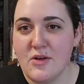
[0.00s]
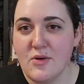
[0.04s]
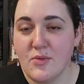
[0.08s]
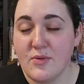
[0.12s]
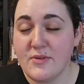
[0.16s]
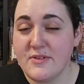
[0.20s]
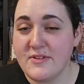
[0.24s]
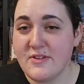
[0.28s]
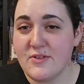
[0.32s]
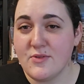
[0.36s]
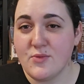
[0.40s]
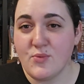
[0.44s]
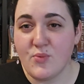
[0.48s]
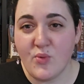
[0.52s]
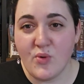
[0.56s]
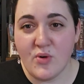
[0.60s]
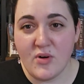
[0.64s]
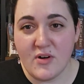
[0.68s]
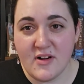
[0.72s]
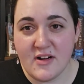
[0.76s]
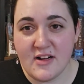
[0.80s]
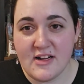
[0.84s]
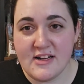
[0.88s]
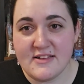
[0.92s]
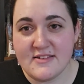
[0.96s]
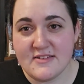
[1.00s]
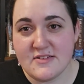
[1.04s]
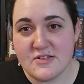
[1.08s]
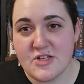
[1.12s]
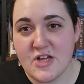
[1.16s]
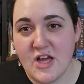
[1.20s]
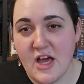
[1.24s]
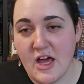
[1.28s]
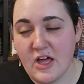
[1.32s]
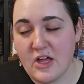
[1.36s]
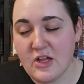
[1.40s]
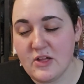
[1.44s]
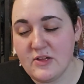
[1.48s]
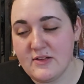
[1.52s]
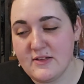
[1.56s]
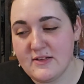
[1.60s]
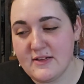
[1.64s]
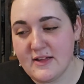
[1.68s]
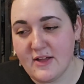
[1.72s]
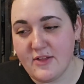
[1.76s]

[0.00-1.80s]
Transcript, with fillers: was his ward as a child and